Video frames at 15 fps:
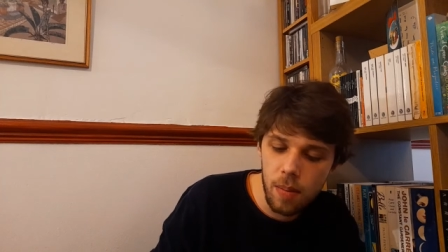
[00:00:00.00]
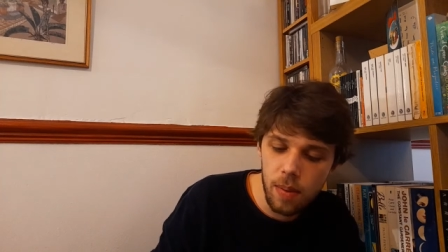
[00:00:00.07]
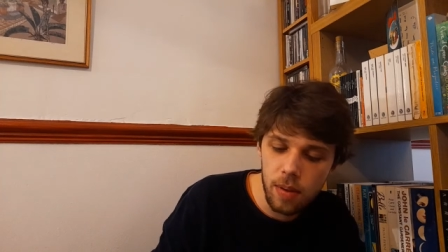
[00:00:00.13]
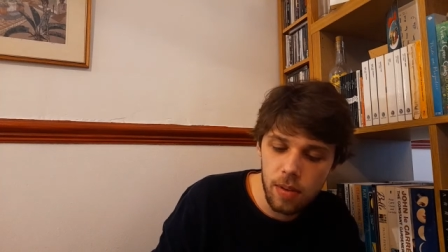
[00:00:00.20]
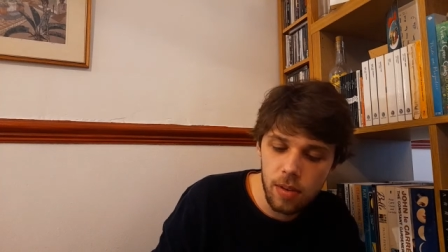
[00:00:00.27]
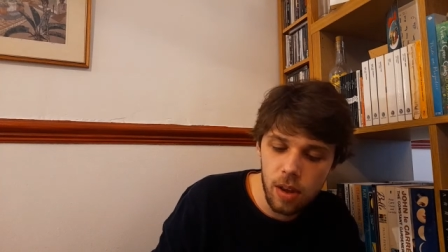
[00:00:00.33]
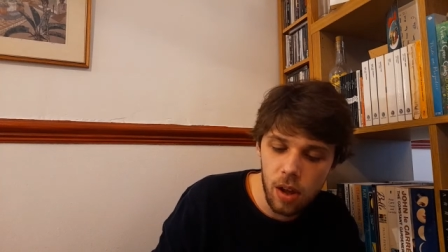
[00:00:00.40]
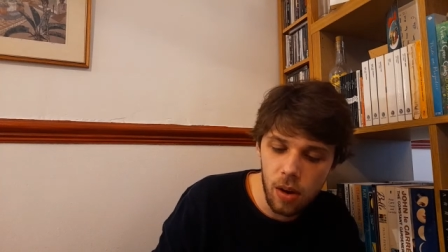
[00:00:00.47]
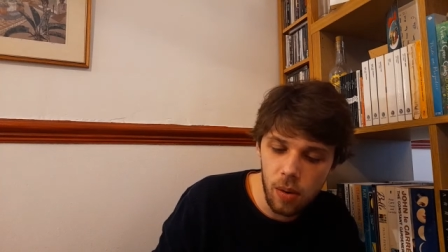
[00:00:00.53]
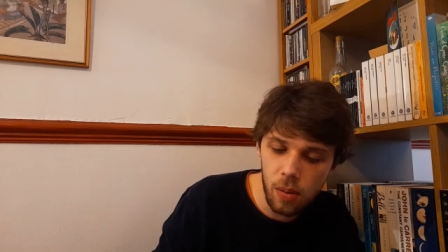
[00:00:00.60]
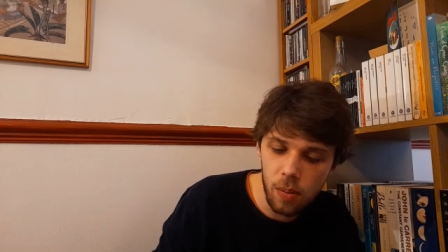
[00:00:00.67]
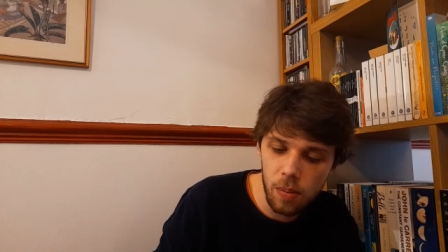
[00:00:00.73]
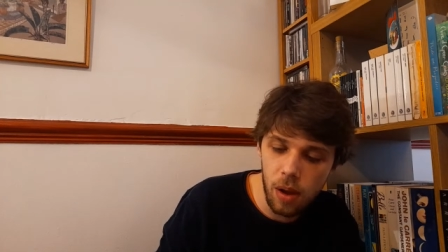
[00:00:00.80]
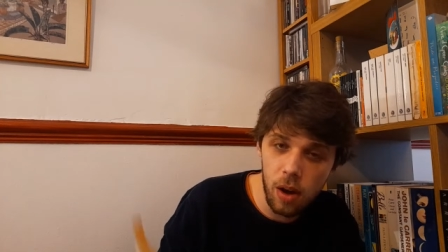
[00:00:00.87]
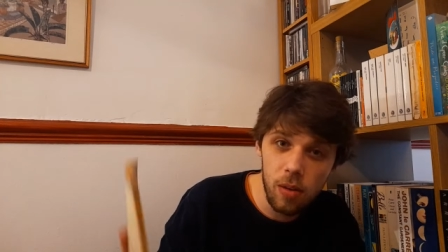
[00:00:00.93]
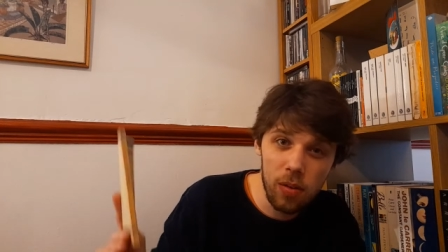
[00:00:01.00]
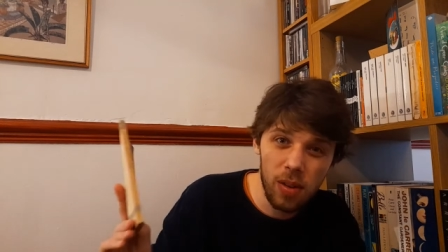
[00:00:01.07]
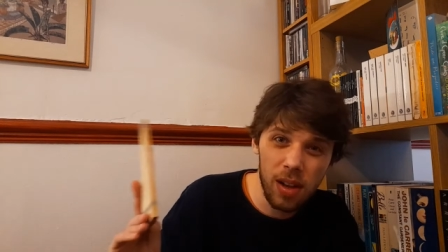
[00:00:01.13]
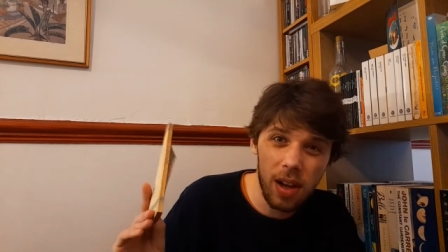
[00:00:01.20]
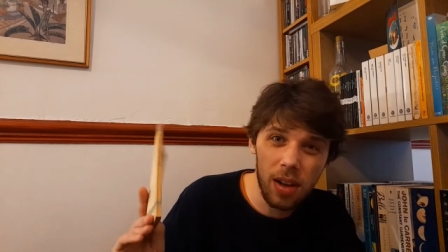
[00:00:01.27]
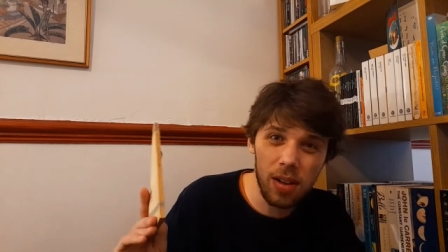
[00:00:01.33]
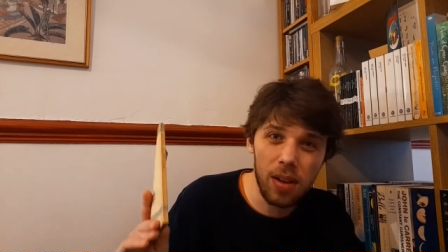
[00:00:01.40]
So
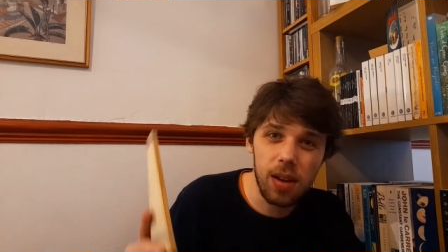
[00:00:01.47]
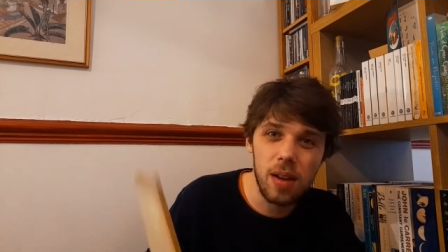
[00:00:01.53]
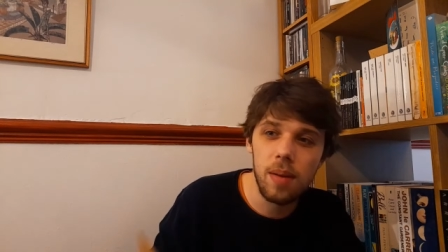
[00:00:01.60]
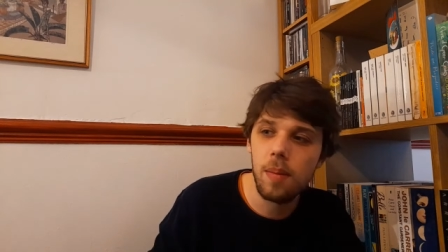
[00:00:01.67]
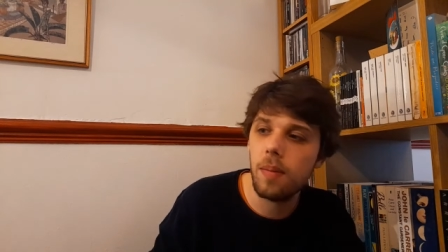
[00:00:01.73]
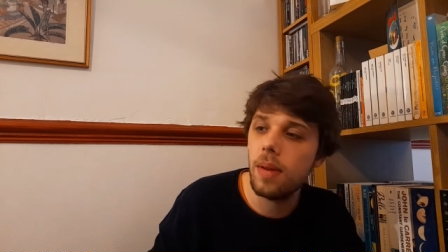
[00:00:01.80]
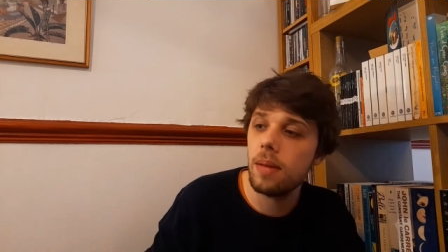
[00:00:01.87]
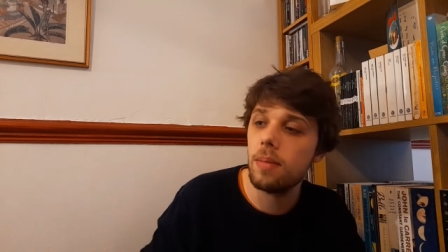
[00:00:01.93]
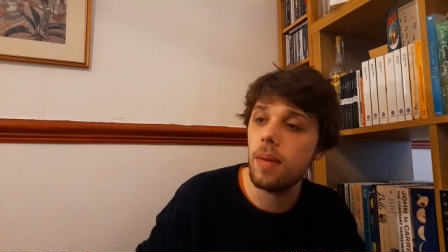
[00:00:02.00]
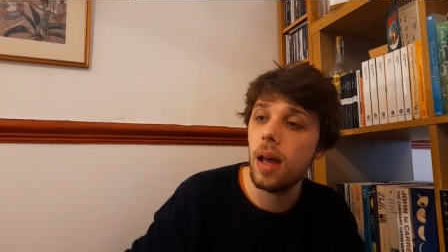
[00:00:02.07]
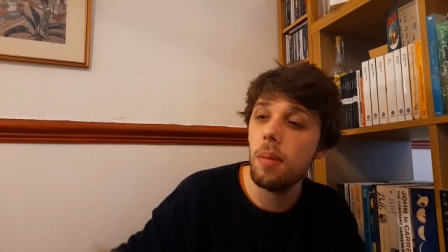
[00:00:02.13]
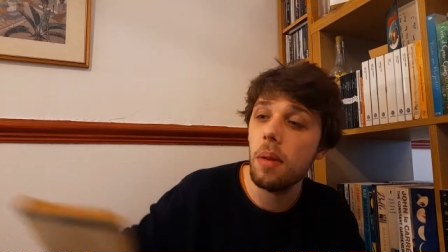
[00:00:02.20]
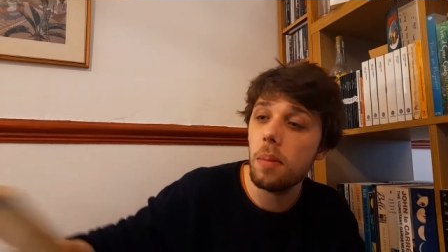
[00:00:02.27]
hopefully I'll maybe